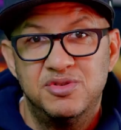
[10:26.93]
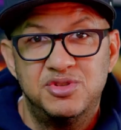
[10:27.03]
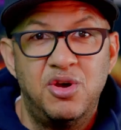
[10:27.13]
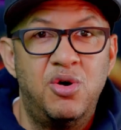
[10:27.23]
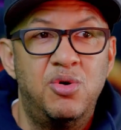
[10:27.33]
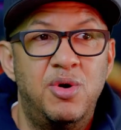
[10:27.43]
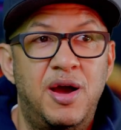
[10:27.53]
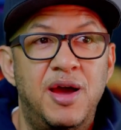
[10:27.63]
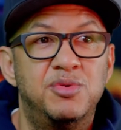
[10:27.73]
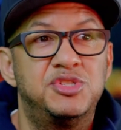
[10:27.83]
So
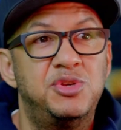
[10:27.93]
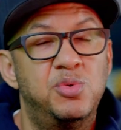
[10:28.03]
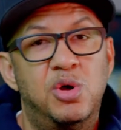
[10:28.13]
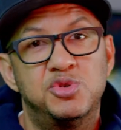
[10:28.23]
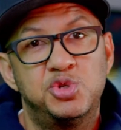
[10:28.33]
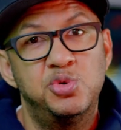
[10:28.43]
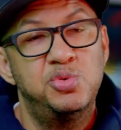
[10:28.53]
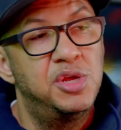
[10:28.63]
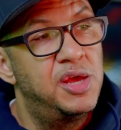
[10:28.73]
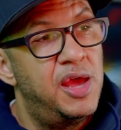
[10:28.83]
I will see you all
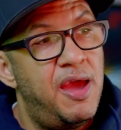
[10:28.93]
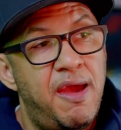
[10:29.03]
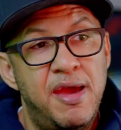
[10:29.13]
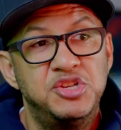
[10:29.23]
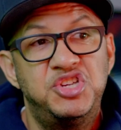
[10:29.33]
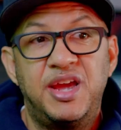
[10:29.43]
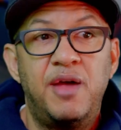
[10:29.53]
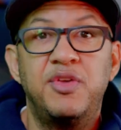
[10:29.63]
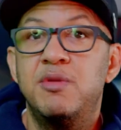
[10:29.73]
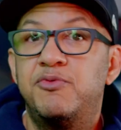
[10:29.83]
soon, and check
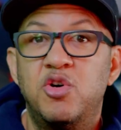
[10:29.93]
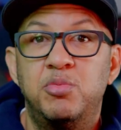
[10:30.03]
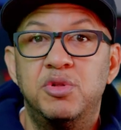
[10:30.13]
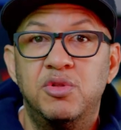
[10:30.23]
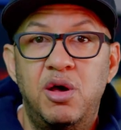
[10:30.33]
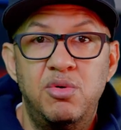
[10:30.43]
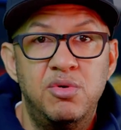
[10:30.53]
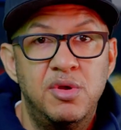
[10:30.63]
out the info below.